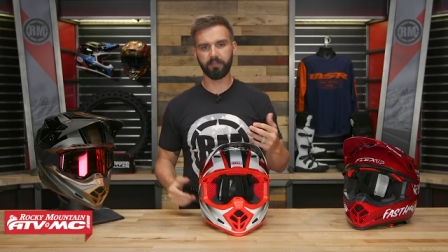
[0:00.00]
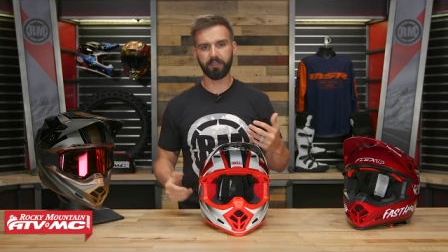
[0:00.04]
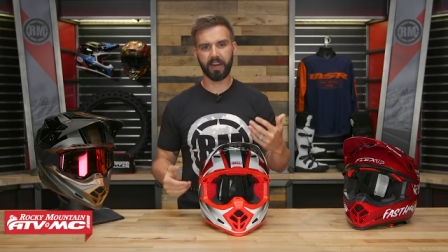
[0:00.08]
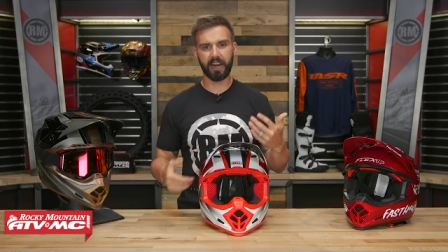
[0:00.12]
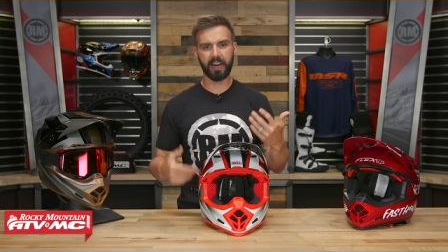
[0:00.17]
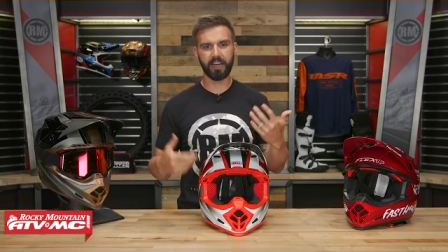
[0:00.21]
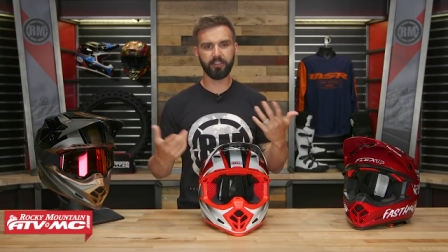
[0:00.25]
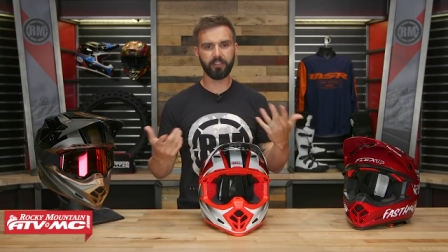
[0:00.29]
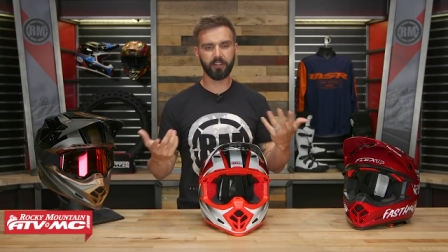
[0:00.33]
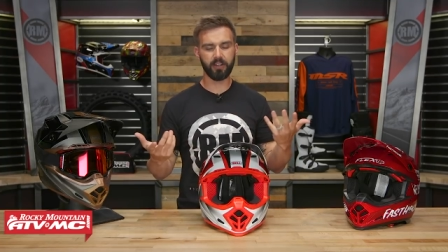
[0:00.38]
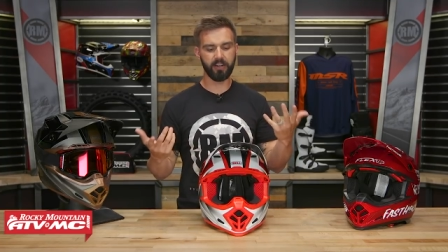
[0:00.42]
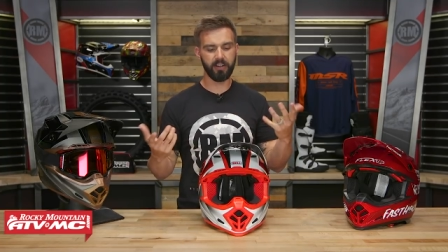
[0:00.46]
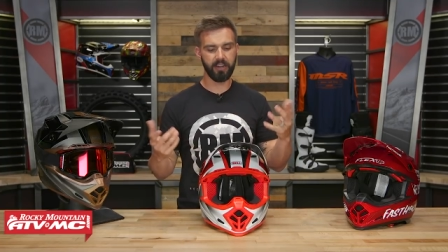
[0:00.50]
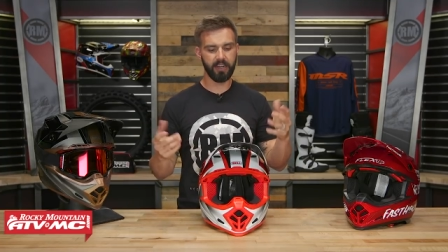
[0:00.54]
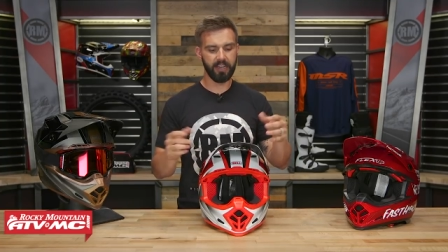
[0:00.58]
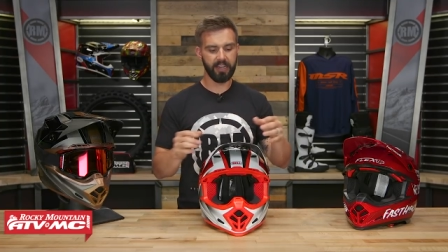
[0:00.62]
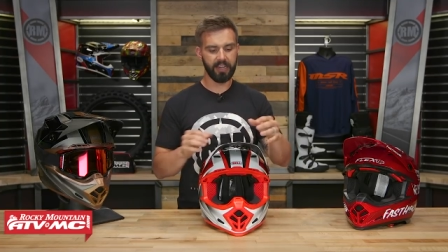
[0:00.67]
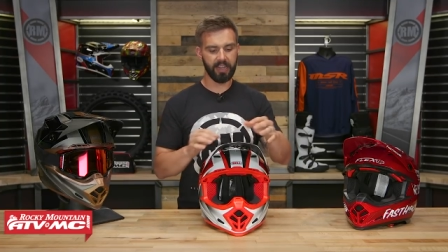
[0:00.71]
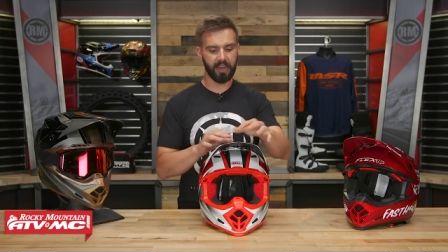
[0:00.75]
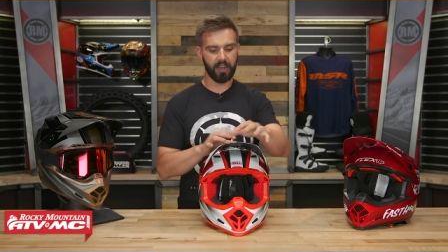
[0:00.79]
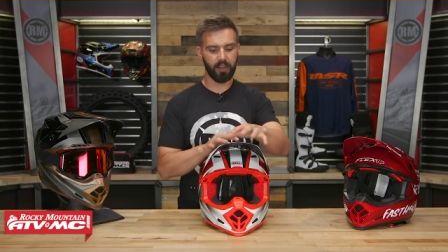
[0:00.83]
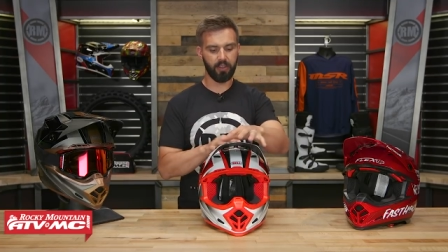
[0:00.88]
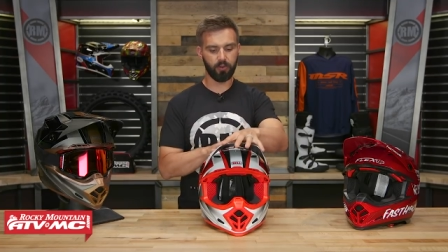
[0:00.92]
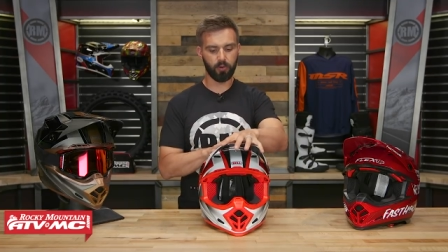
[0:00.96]
visor,
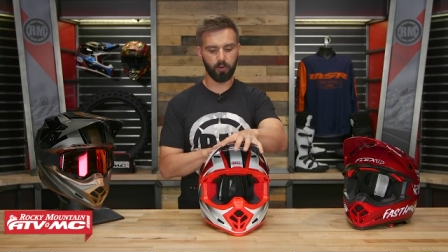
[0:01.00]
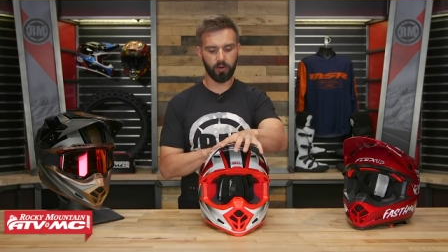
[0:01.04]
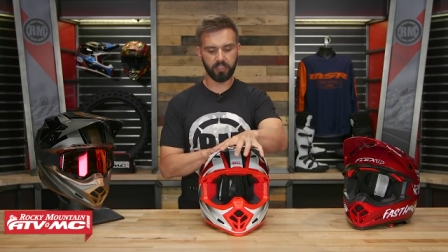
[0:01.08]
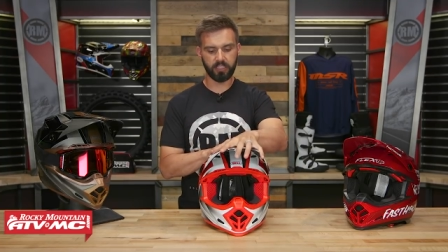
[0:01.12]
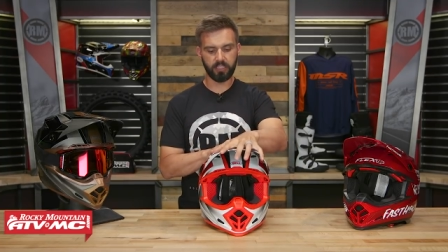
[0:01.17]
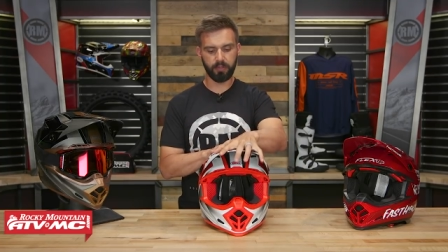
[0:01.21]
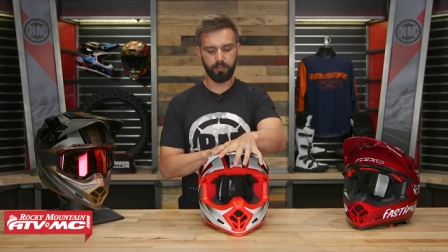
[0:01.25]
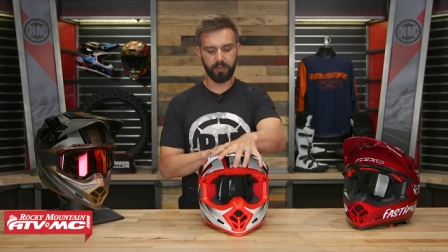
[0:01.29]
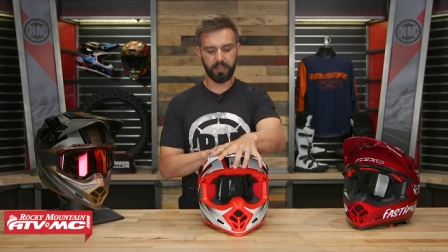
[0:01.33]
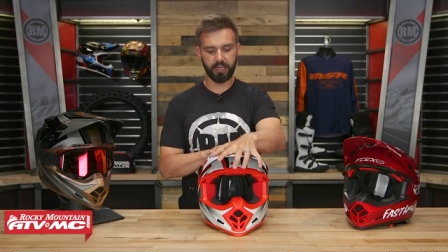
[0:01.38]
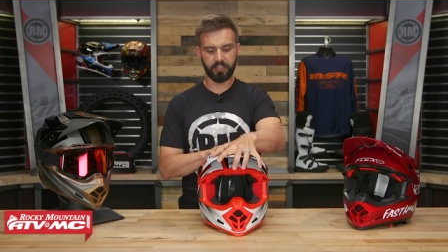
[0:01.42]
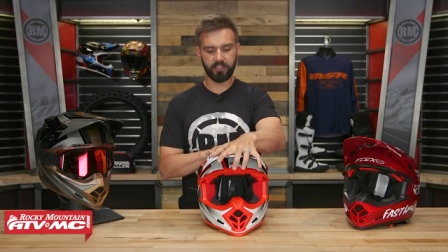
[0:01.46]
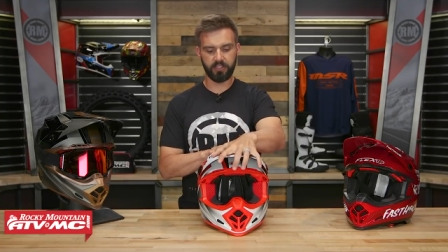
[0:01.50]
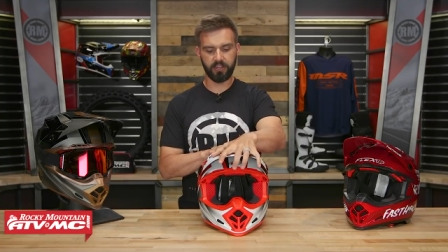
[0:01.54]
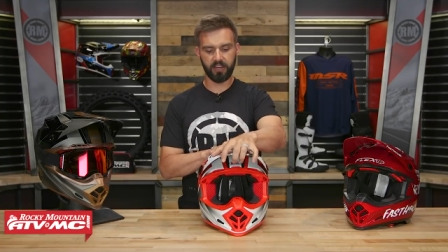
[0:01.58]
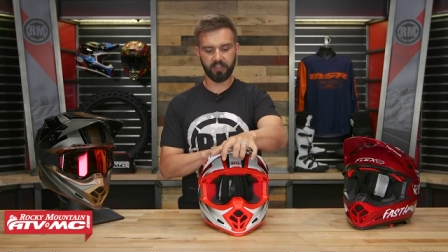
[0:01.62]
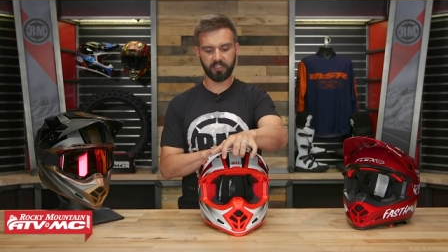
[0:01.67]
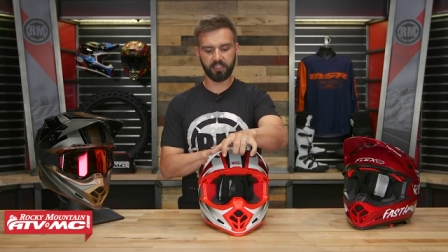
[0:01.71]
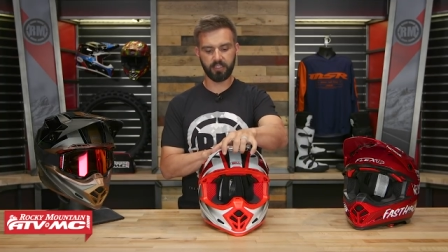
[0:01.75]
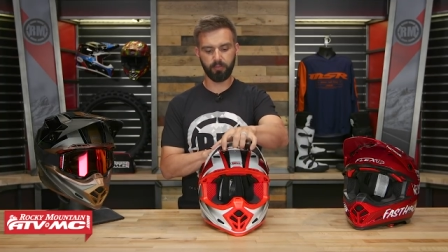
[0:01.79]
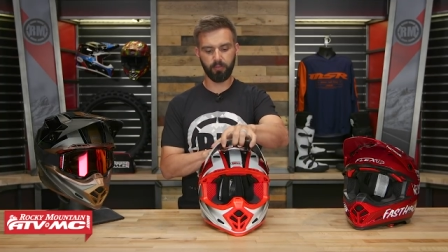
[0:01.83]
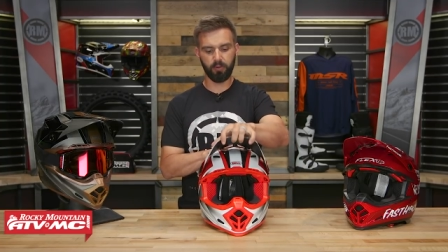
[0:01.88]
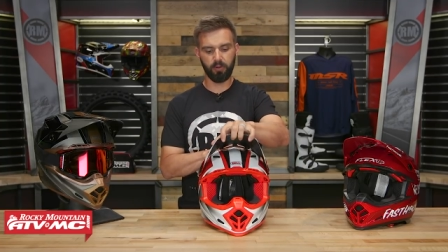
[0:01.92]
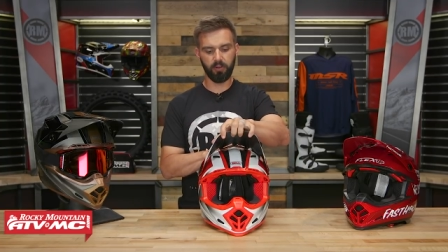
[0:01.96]
it is going to be
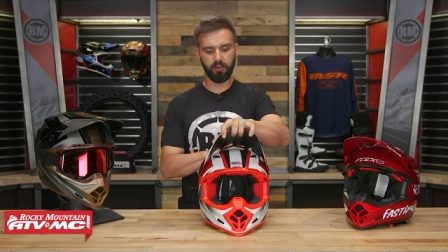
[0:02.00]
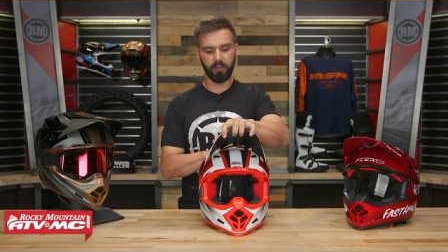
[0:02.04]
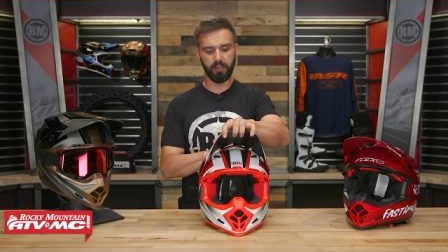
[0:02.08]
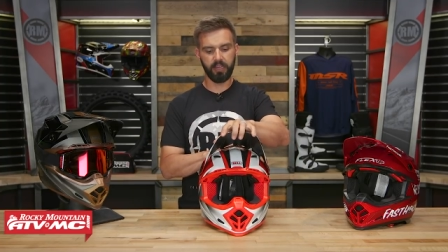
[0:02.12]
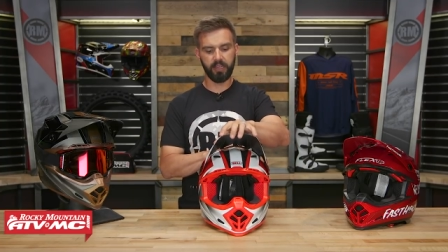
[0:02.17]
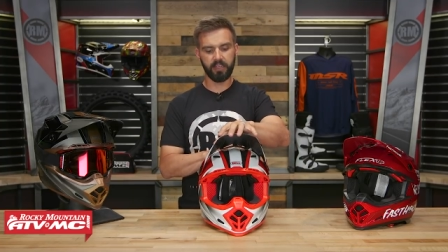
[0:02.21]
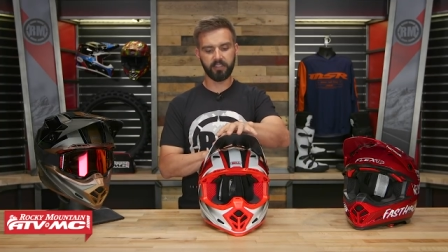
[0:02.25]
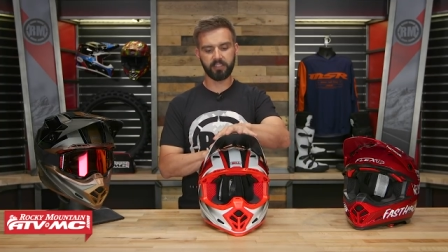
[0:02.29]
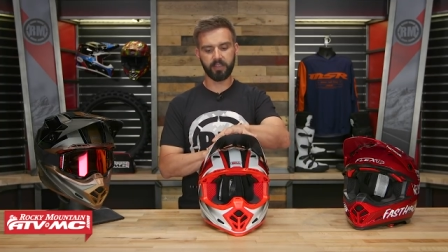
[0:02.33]
adjustable.